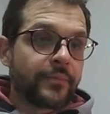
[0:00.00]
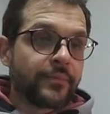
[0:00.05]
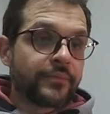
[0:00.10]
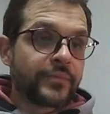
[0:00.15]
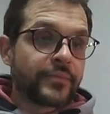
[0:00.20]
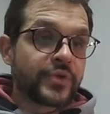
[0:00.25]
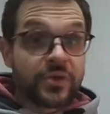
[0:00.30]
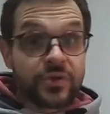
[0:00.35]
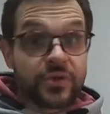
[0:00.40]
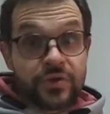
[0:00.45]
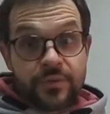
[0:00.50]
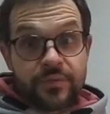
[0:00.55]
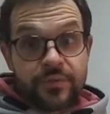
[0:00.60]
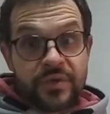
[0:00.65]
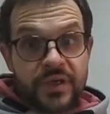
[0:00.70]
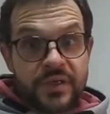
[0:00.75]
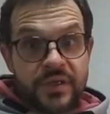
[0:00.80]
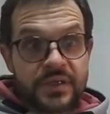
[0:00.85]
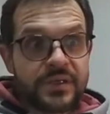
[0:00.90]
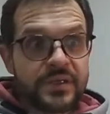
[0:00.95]
So two
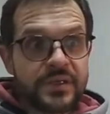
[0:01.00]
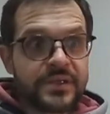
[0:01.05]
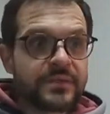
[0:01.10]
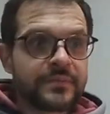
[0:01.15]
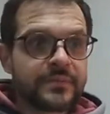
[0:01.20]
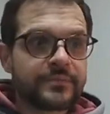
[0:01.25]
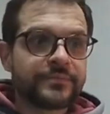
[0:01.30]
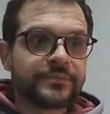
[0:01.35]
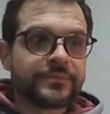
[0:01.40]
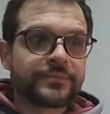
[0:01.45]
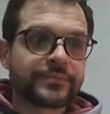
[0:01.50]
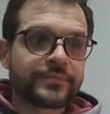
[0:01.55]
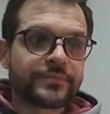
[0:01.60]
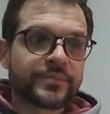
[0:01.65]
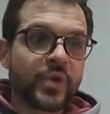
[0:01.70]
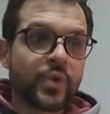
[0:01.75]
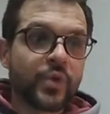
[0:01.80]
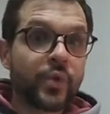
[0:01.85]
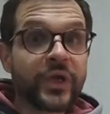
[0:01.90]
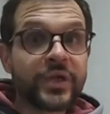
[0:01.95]
pieces,
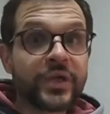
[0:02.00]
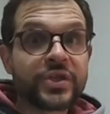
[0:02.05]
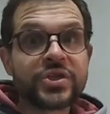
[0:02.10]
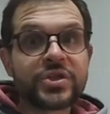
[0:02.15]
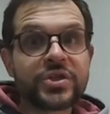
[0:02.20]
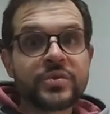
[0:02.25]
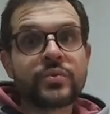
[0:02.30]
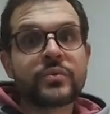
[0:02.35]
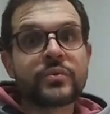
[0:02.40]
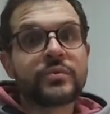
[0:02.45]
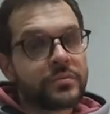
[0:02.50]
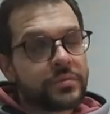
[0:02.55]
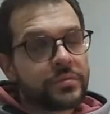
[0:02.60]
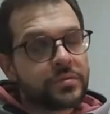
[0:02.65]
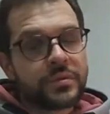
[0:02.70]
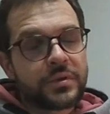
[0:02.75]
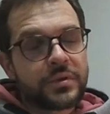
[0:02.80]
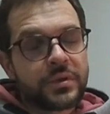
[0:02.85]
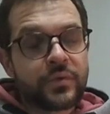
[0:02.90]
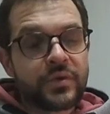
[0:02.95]
which
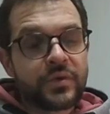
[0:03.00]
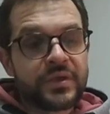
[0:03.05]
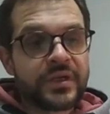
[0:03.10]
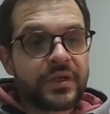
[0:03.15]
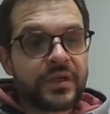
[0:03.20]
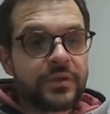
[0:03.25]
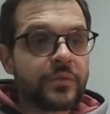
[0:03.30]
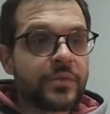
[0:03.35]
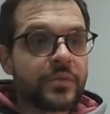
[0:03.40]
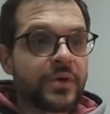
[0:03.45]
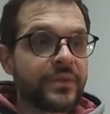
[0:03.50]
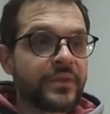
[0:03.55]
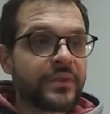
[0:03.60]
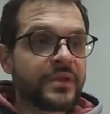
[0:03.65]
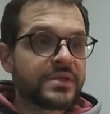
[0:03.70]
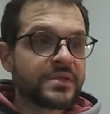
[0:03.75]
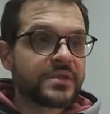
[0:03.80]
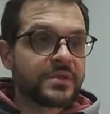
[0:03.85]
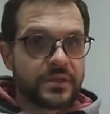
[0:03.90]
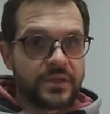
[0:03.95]
I will tell you about
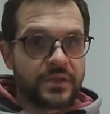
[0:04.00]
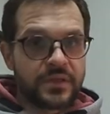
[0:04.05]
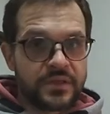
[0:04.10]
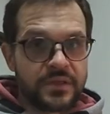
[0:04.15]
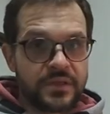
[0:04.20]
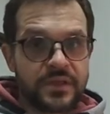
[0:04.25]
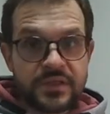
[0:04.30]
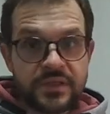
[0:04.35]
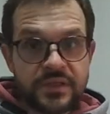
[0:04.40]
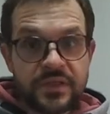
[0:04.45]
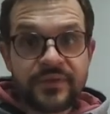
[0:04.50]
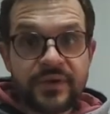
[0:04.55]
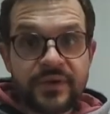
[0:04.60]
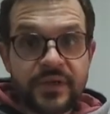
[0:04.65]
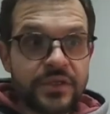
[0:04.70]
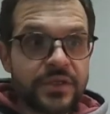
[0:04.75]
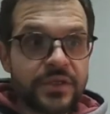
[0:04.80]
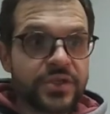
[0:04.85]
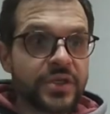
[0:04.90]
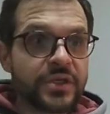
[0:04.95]
this, is a
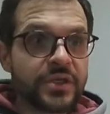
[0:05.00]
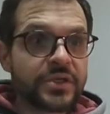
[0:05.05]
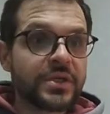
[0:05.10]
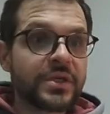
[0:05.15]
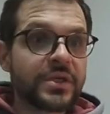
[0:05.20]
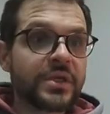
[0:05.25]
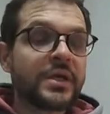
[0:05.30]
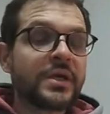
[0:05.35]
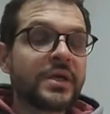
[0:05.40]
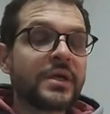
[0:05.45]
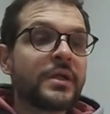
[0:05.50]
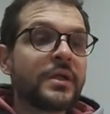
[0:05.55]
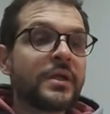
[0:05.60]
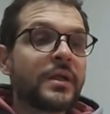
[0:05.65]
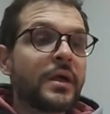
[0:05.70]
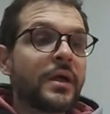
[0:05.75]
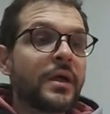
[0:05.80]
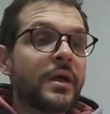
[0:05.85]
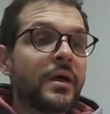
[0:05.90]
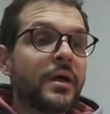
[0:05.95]
disadvantage actually.
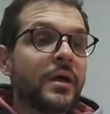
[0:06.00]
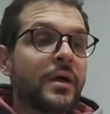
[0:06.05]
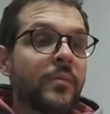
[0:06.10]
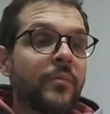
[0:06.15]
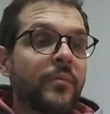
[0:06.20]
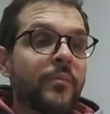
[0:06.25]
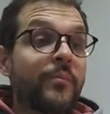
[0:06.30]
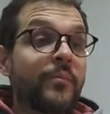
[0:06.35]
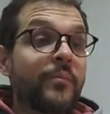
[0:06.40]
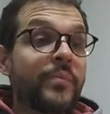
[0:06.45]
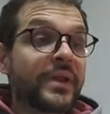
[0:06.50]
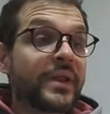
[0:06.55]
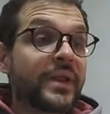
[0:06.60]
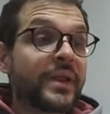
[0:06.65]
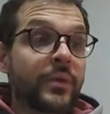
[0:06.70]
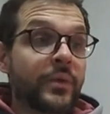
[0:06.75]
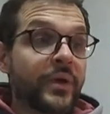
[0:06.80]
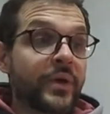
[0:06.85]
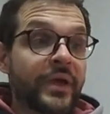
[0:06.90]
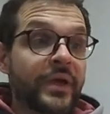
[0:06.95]
But
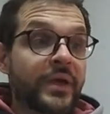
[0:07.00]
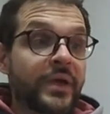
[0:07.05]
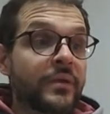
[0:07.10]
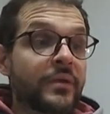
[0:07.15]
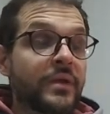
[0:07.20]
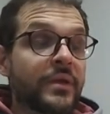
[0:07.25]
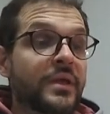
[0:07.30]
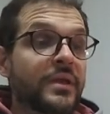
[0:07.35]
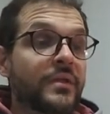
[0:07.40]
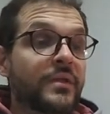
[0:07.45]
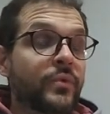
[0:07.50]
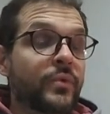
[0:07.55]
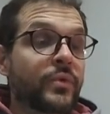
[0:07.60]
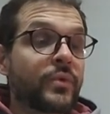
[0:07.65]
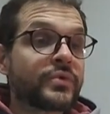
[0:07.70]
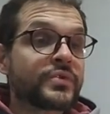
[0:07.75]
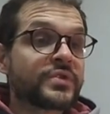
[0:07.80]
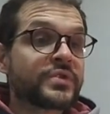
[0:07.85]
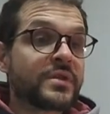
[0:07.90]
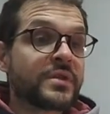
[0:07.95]
anyway, it
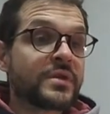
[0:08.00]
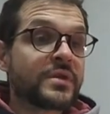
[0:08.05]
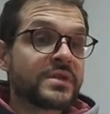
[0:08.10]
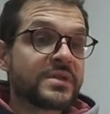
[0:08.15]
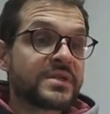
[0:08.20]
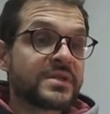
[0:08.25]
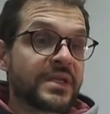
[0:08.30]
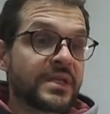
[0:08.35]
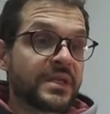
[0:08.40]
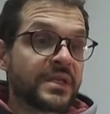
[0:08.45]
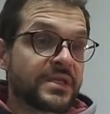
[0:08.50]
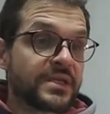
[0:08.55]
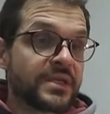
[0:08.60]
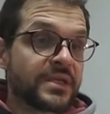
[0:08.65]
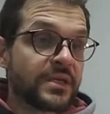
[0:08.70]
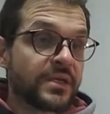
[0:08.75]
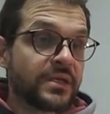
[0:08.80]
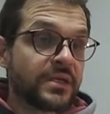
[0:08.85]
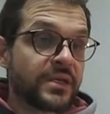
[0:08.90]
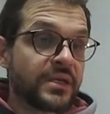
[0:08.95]
was the Selle
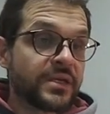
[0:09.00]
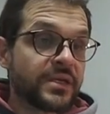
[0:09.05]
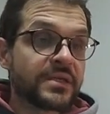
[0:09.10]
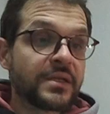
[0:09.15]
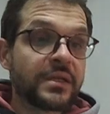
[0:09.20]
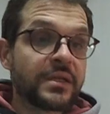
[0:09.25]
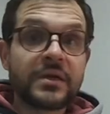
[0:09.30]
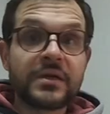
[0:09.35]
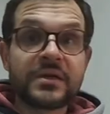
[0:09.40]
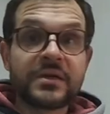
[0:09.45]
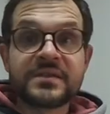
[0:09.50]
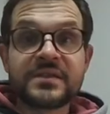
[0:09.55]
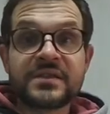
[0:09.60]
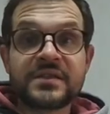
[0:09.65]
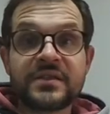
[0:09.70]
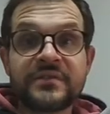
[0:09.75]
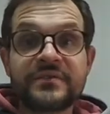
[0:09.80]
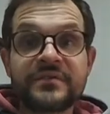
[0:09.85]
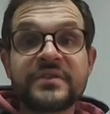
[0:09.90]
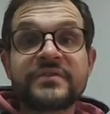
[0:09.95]
Italia SLR
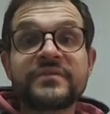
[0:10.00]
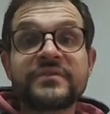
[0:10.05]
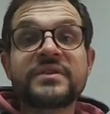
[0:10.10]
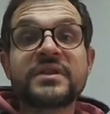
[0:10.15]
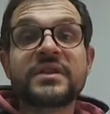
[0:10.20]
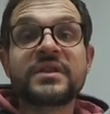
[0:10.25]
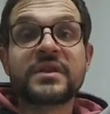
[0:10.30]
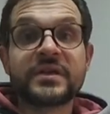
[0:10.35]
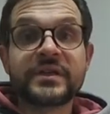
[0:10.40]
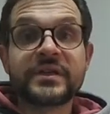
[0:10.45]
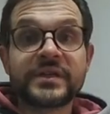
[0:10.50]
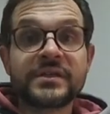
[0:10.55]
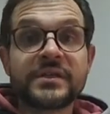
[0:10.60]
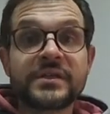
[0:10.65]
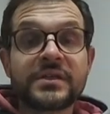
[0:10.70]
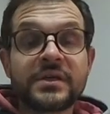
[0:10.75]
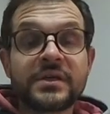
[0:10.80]
C59,